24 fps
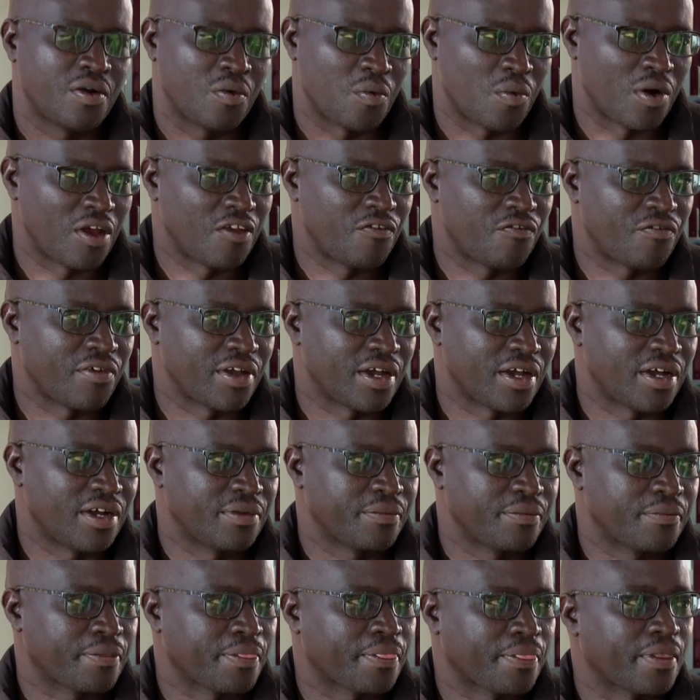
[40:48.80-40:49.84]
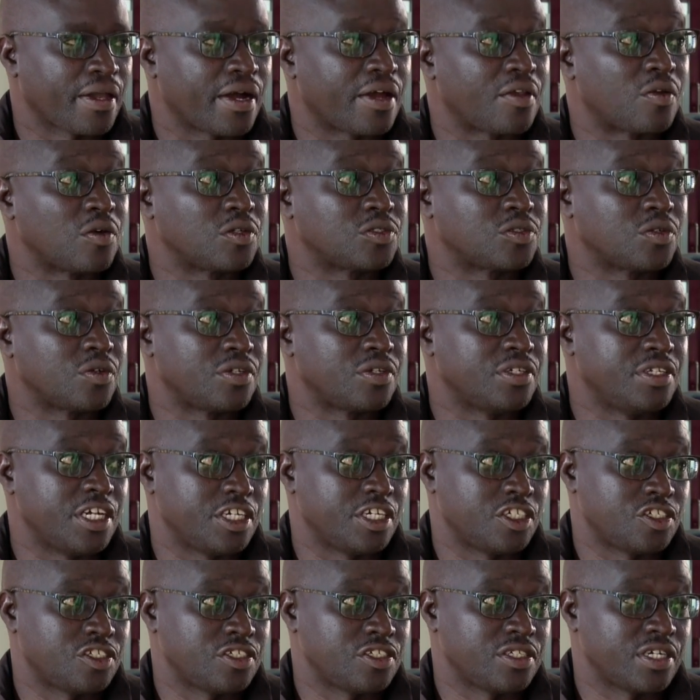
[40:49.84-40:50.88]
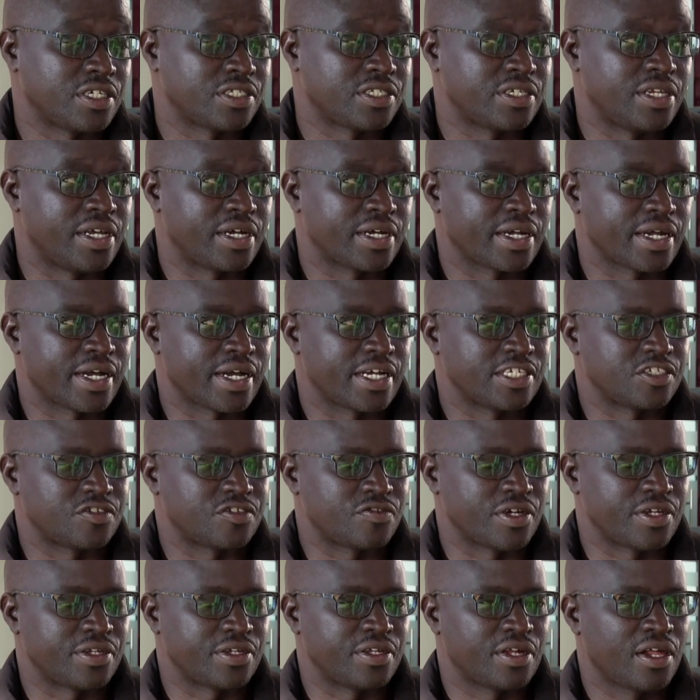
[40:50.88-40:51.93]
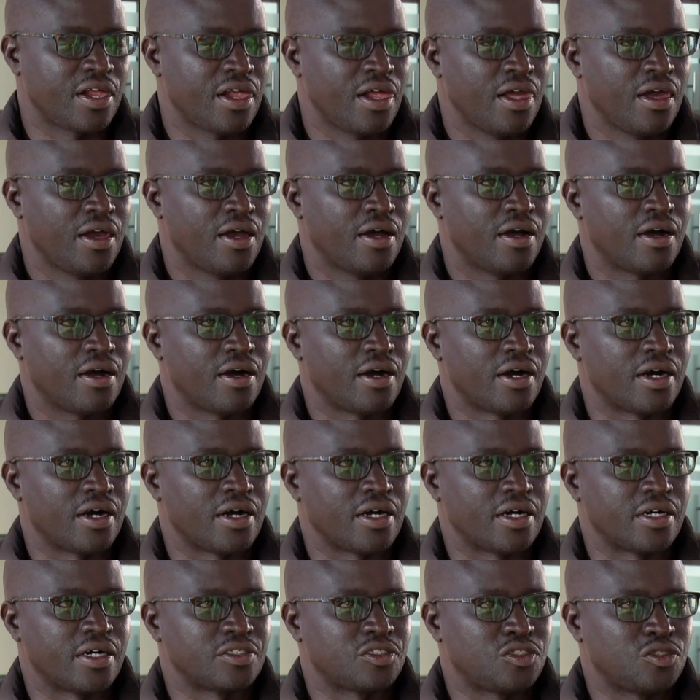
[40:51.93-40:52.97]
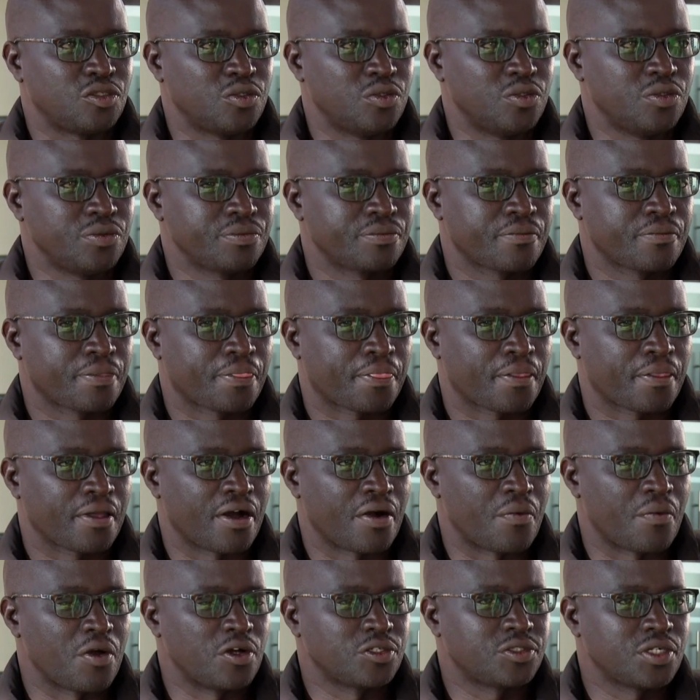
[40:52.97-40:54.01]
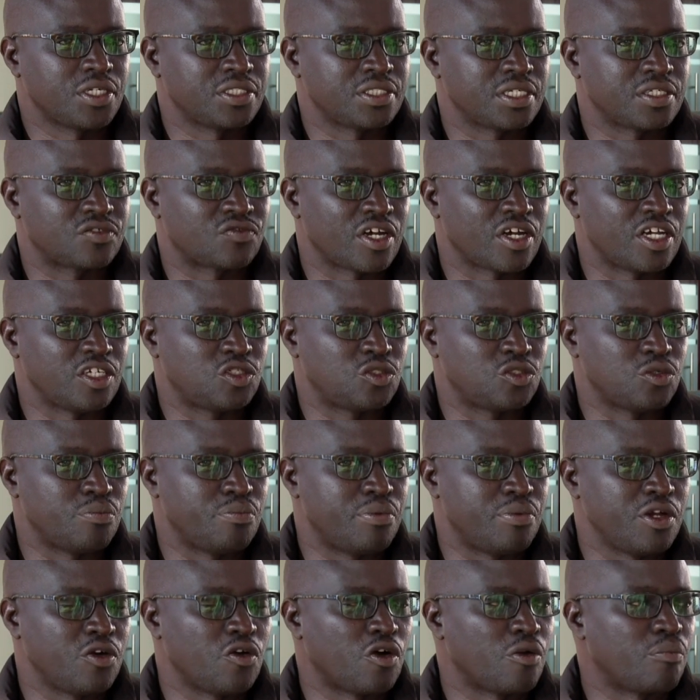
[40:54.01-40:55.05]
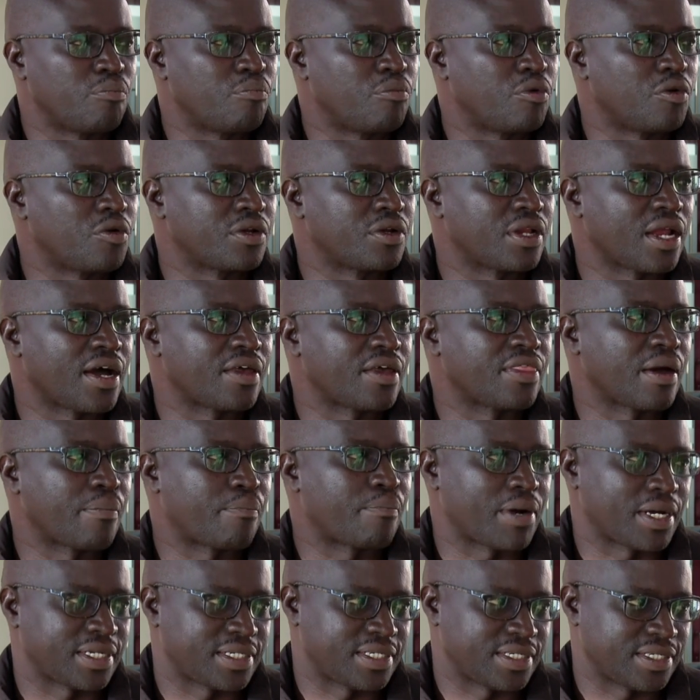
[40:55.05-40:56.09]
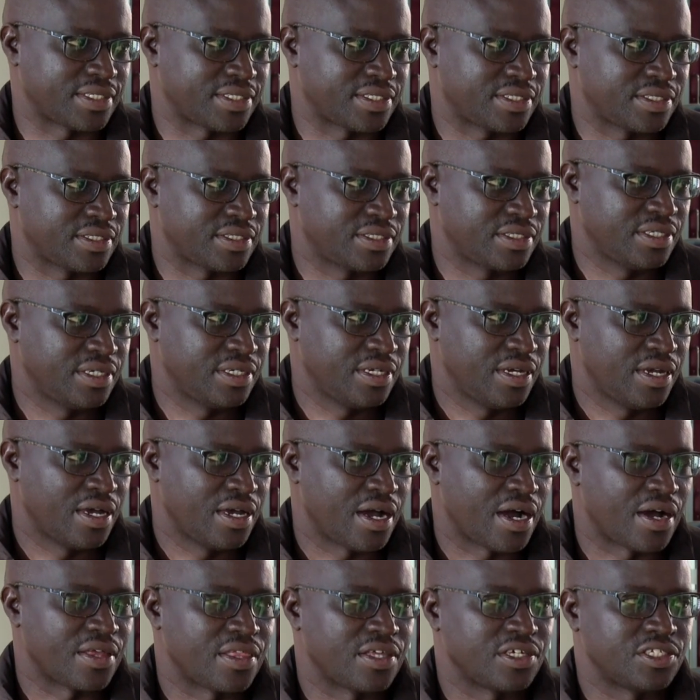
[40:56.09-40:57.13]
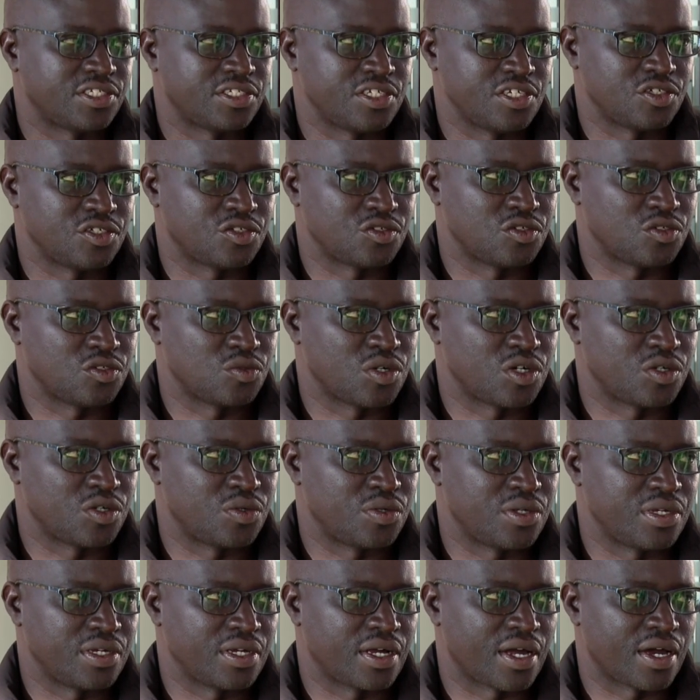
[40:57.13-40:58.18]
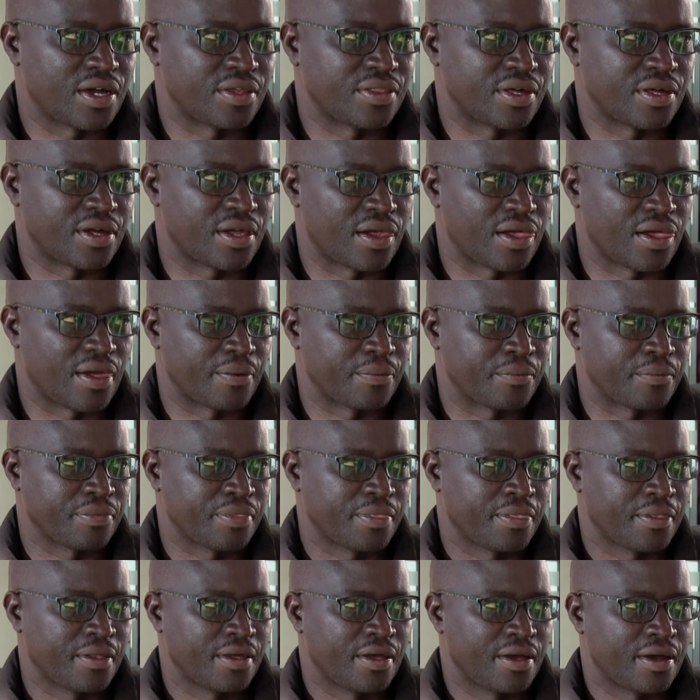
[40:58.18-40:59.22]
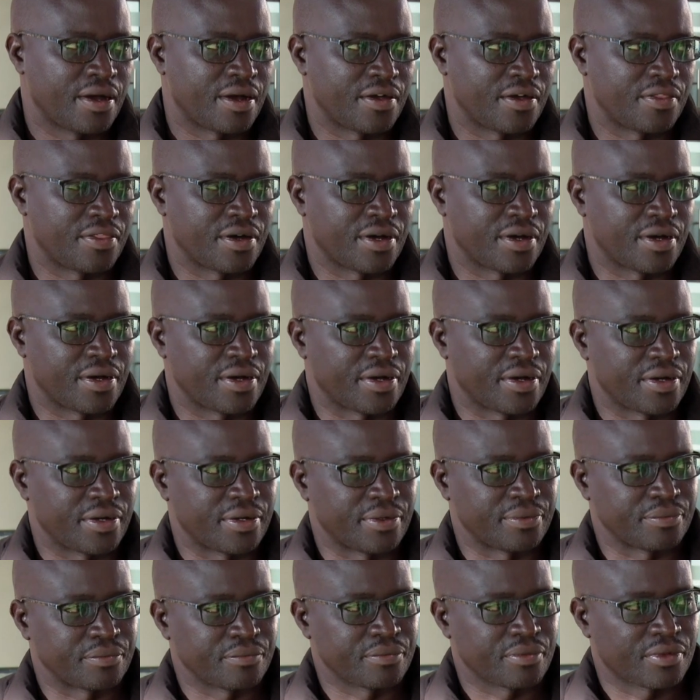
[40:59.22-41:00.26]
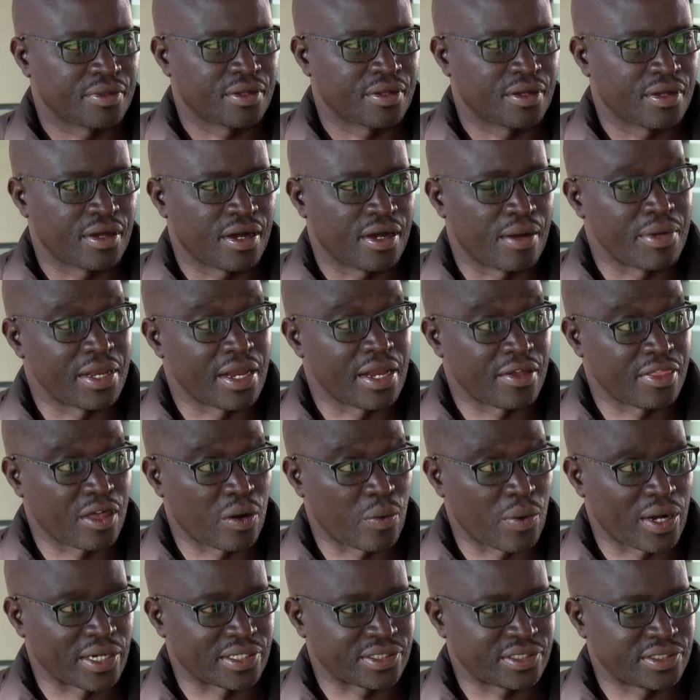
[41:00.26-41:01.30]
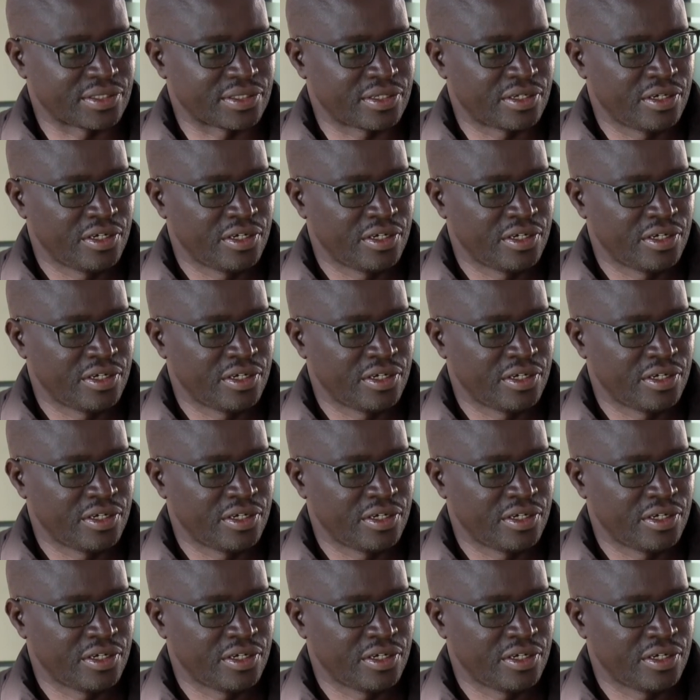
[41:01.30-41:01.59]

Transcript: welfare and also DHT, that's donkey hide trade. Mm-hmm. Two, we also try to bring on board other partners, other CSOs who are doing other works,